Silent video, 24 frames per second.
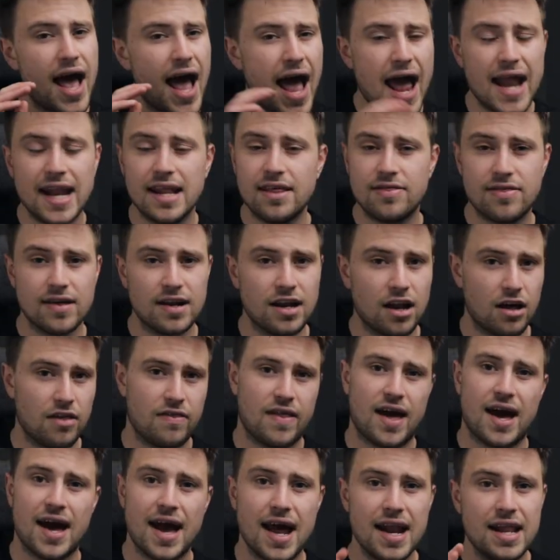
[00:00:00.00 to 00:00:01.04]
anything like
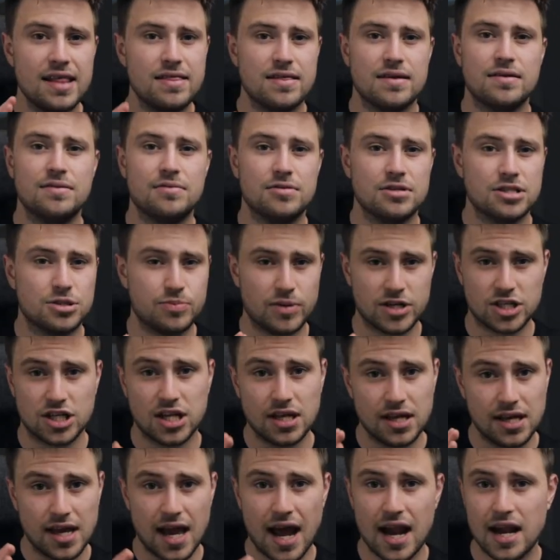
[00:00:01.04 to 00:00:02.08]
that, anything,
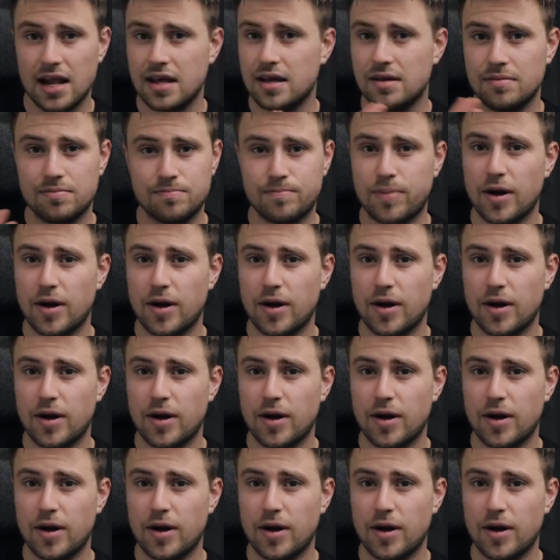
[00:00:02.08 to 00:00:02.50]
especially any